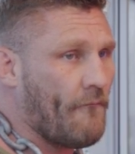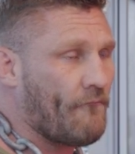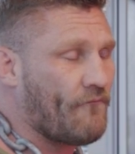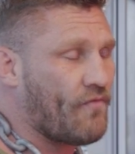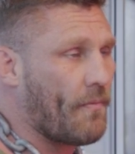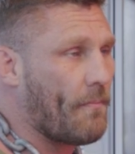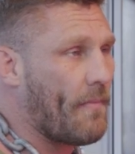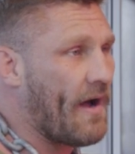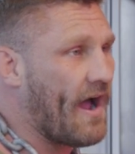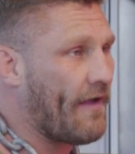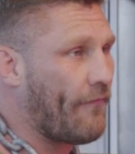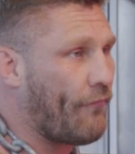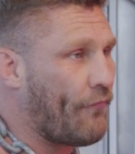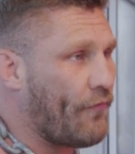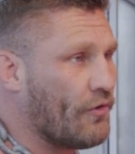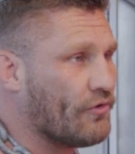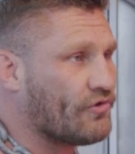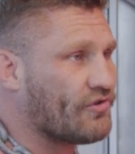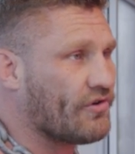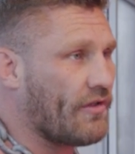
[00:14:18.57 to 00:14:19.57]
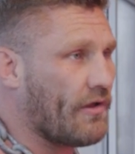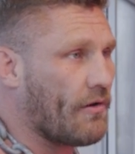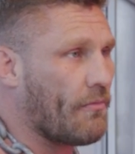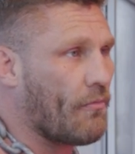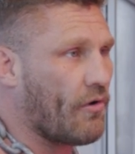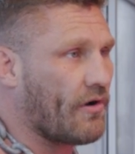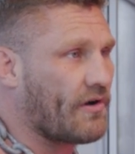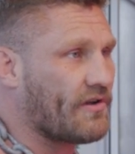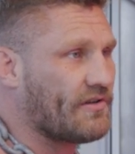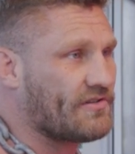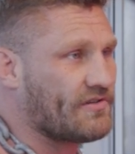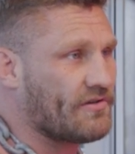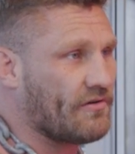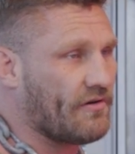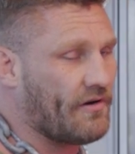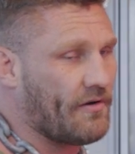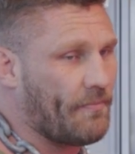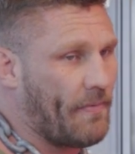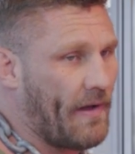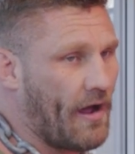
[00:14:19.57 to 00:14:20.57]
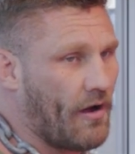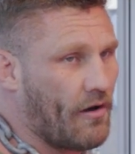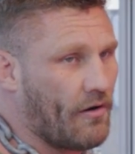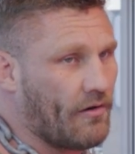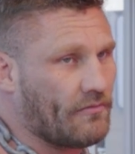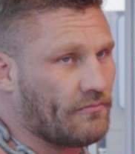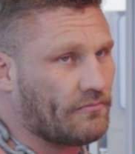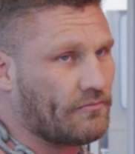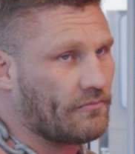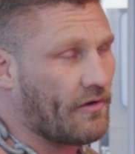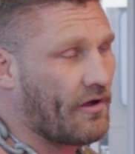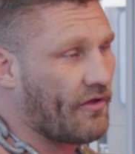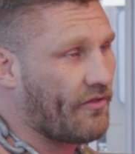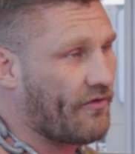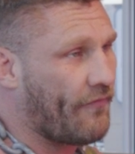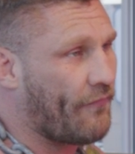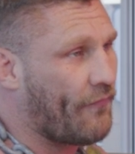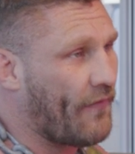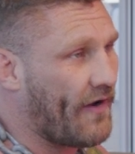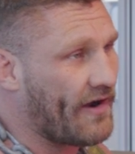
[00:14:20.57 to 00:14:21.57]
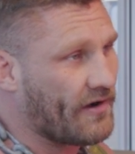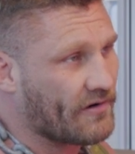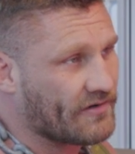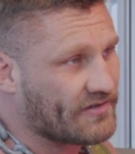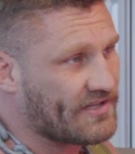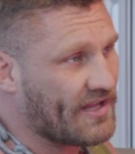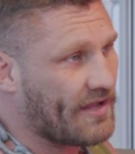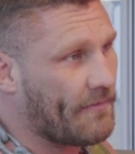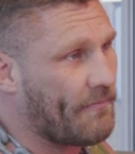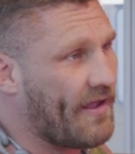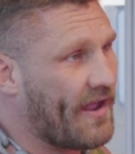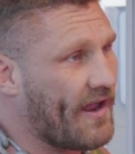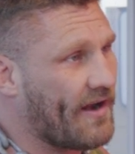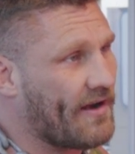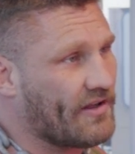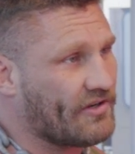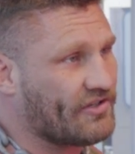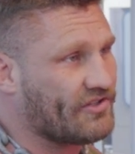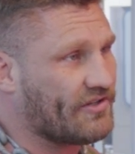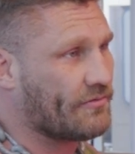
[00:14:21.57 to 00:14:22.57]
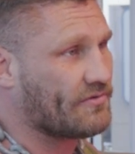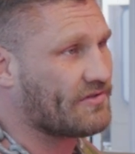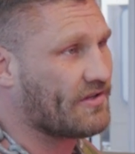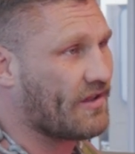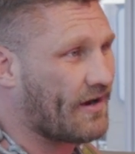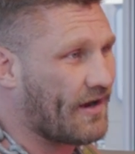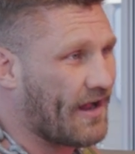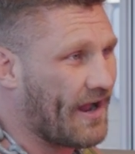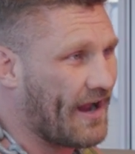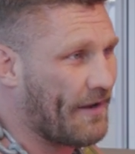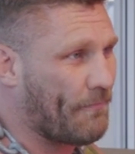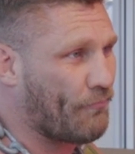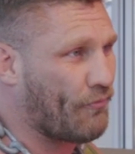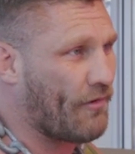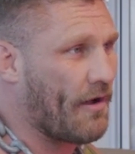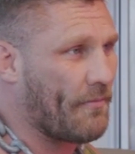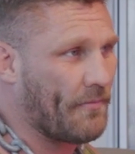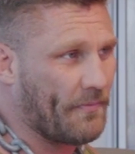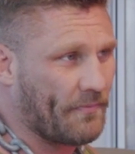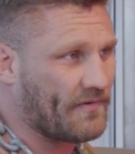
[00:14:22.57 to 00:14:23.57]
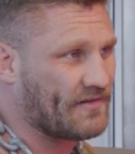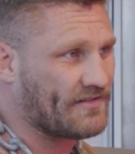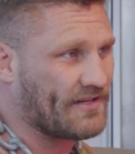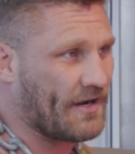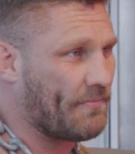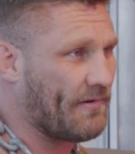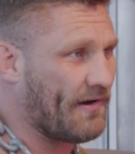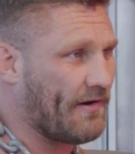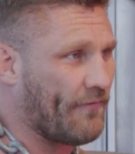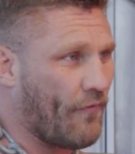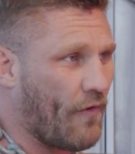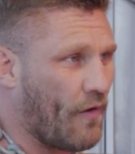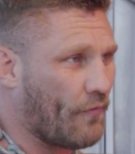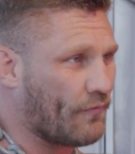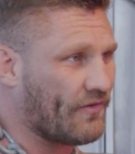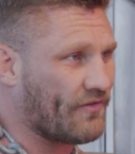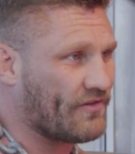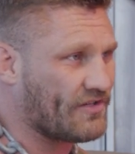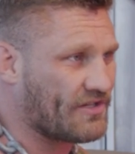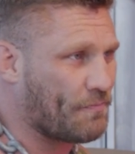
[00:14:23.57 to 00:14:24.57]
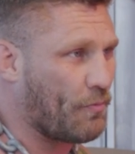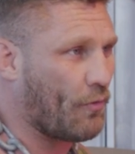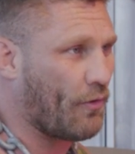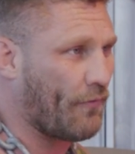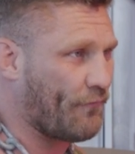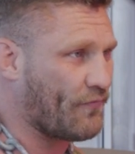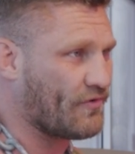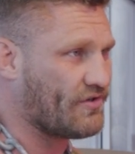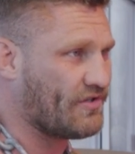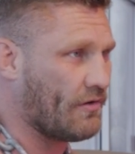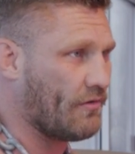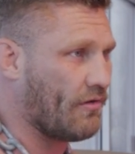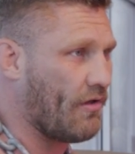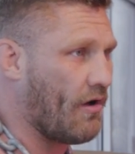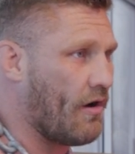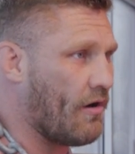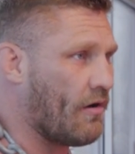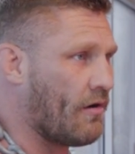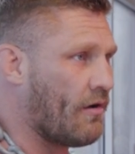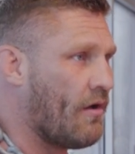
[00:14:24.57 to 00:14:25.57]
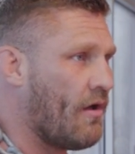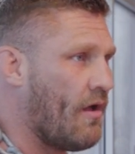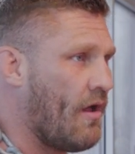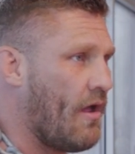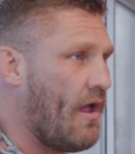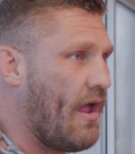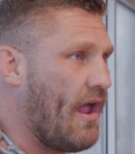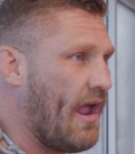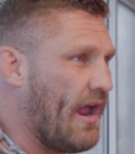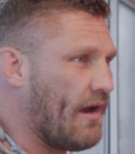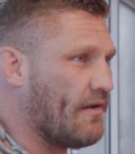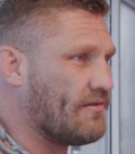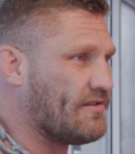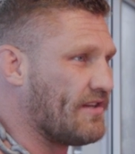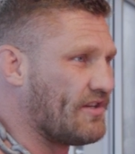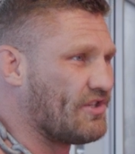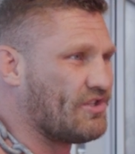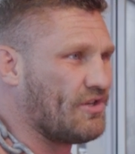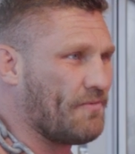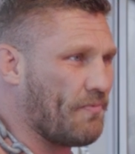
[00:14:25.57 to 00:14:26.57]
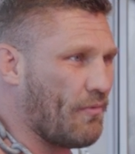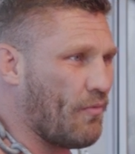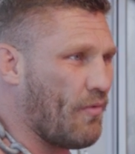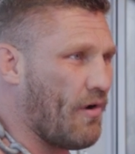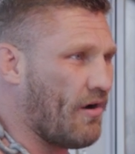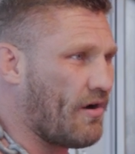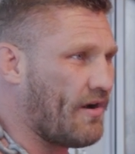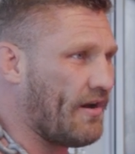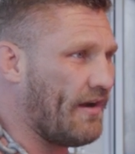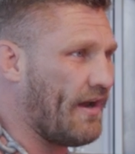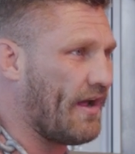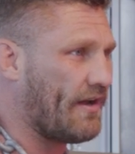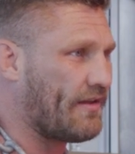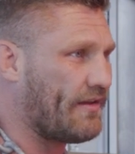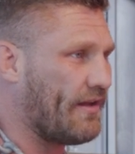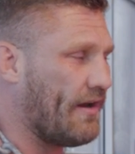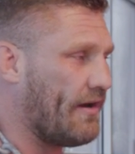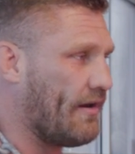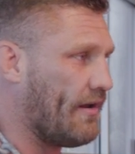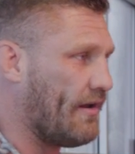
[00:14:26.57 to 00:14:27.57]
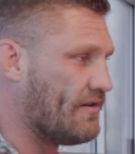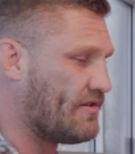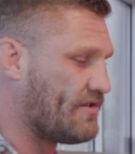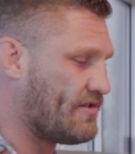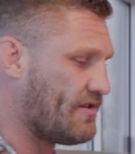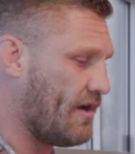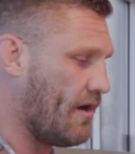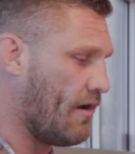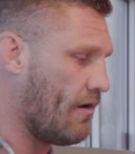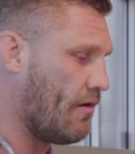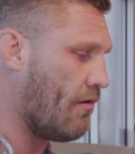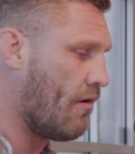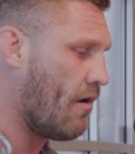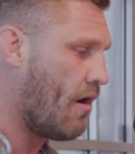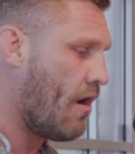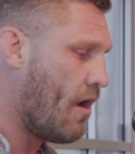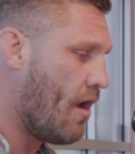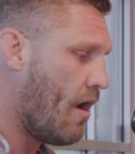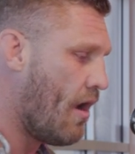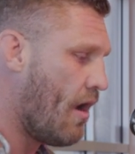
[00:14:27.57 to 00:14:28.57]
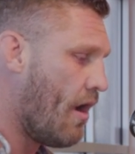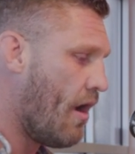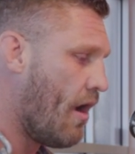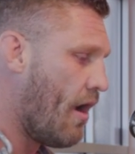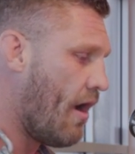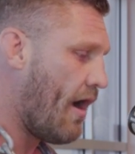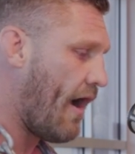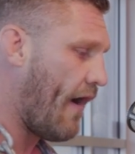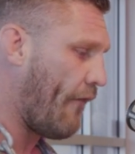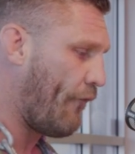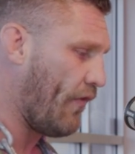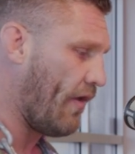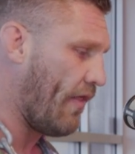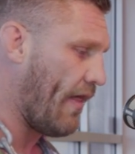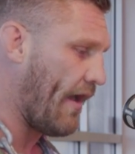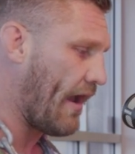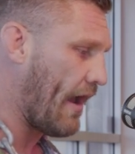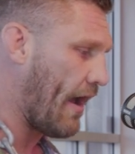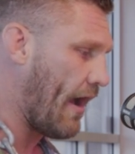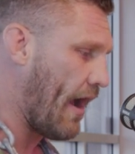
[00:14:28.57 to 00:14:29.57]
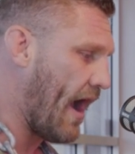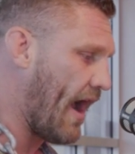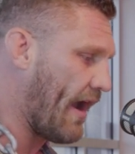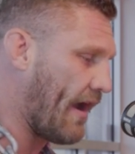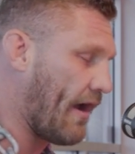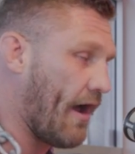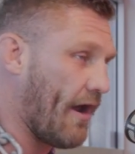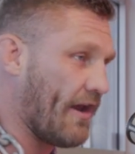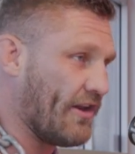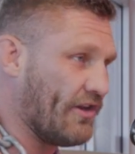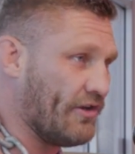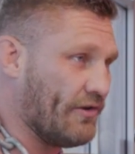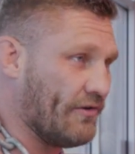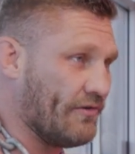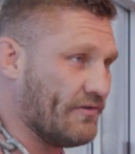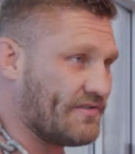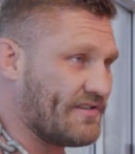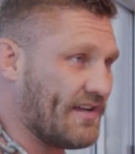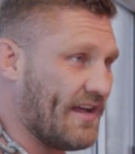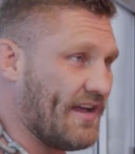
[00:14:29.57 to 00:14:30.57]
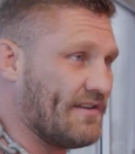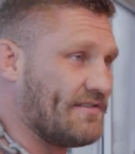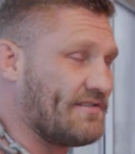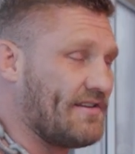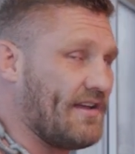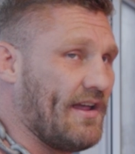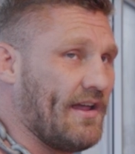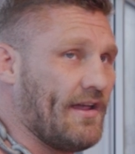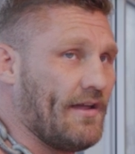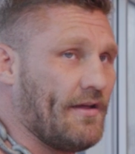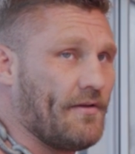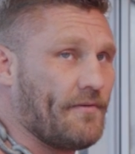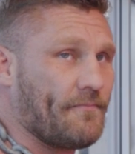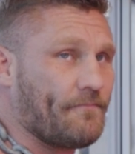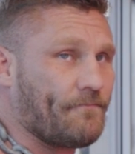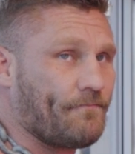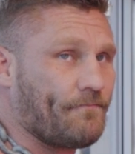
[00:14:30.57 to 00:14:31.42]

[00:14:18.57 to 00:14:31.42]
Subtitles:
for my future. They're more concerned about other fighters they managed. There was a lot of hype around me because I'd been involved in the sport for so long, and I was like super well connected. And so I feel like I got used as a